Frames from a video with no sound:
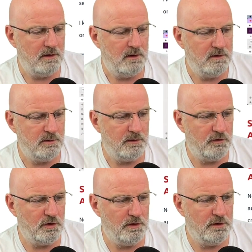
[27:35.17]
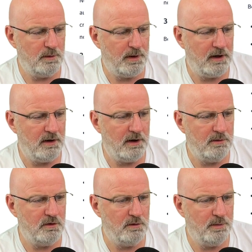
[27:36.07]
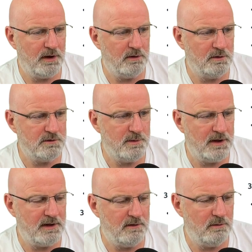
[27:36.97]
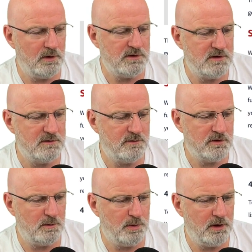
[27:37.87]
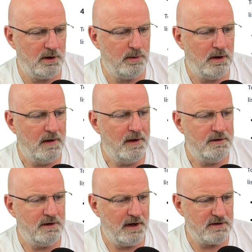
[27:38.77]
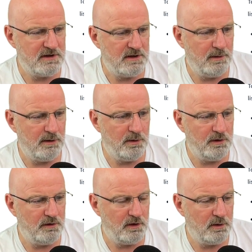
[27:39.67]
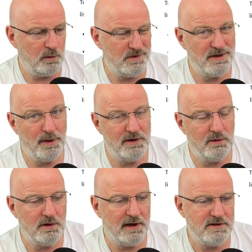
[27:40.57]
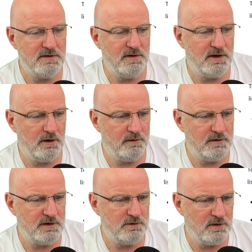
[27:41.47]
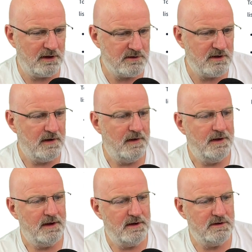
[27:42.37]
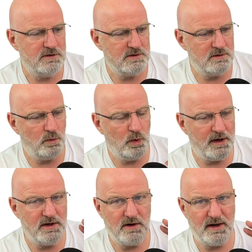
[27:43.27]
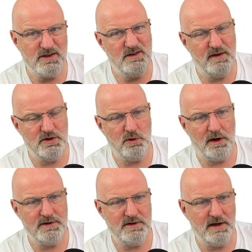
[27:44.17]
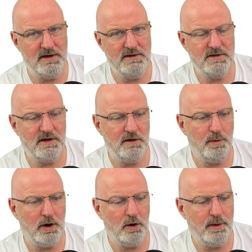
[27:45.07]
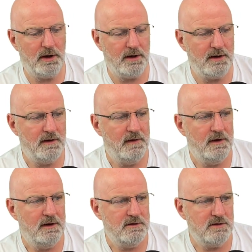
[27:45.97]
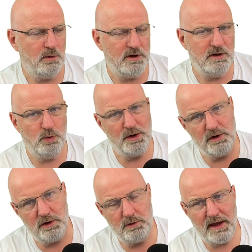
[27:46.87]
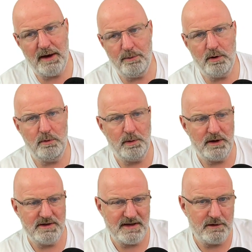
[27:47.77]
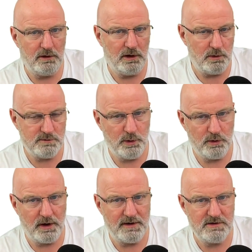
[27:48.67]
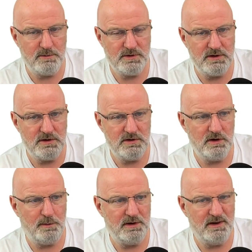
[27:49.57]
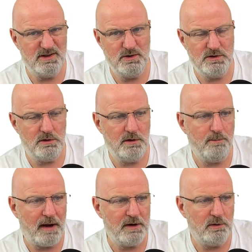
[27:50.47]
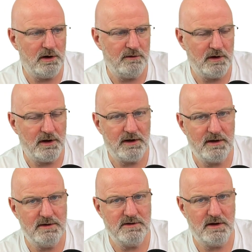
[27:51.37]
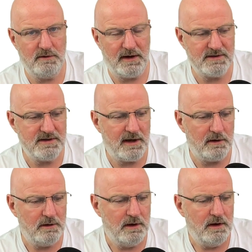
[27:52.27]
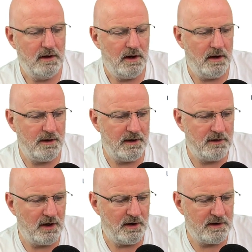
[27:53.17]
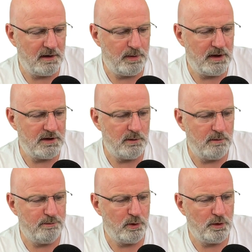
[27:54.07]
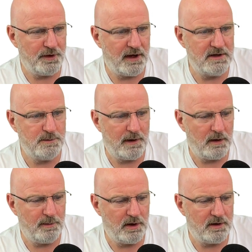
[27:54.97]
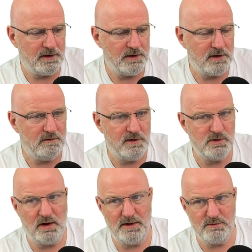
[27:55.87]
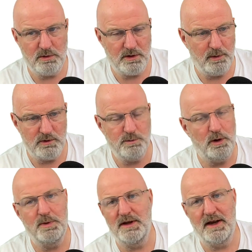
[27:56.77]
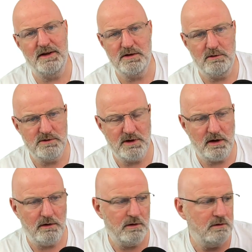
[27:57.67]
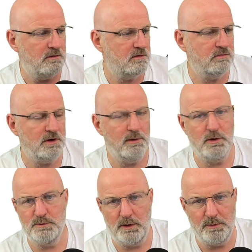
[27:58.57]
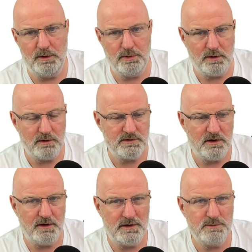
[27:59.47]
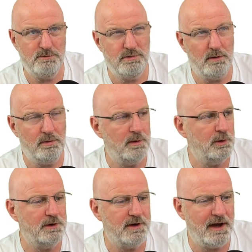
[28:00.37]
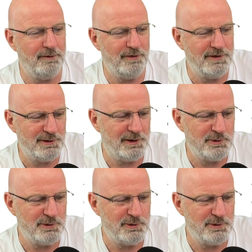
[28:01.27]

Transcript: So we've done the Power App, we've done Power Automate, which is superb. The next thing you might want to do, which I might do in a later video if there's interest, is where you can actually visualize it inside of Power BI. So what you'd want to do there probably is add loads more items into your shopping list. Just do them manually if you like inside of Excel. And then the idea being you import that into Power BI, and then you can visualize what the most popular categories are and what the most popular products are. And that's probably all you can visualize